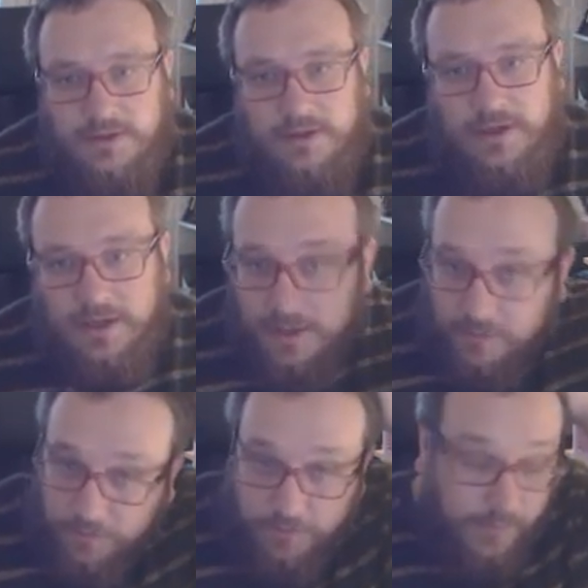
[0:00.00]
it'll give
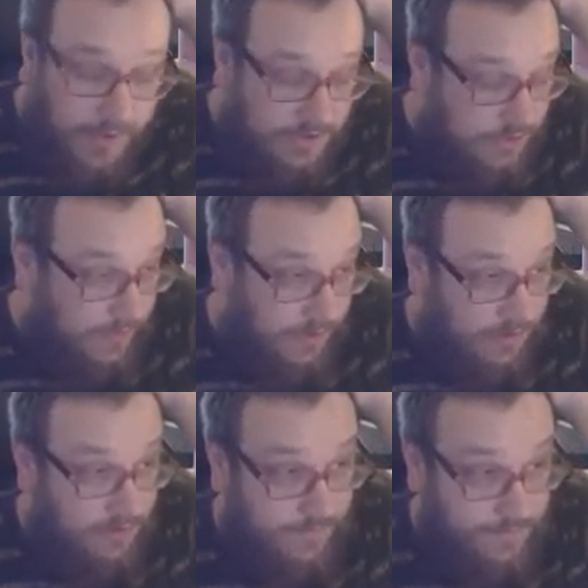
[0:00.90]
you information about
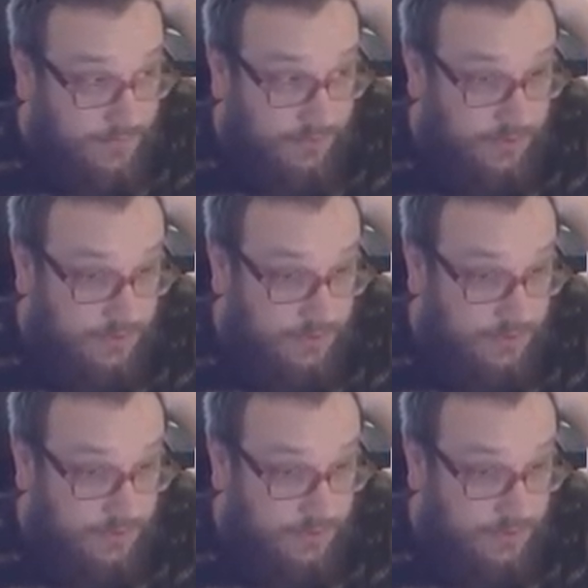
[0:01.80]
the device to